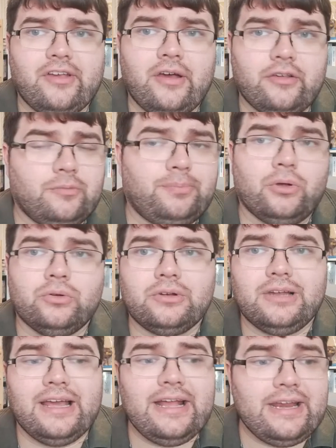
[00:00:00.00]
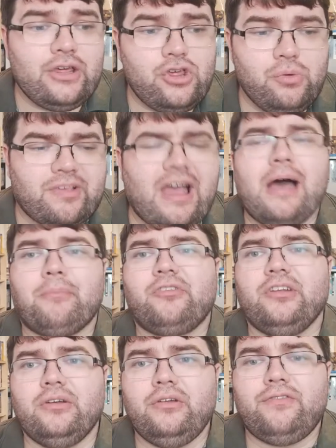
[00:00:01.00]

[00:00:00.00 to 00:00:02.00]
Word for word: a Bond lady. She was absolutely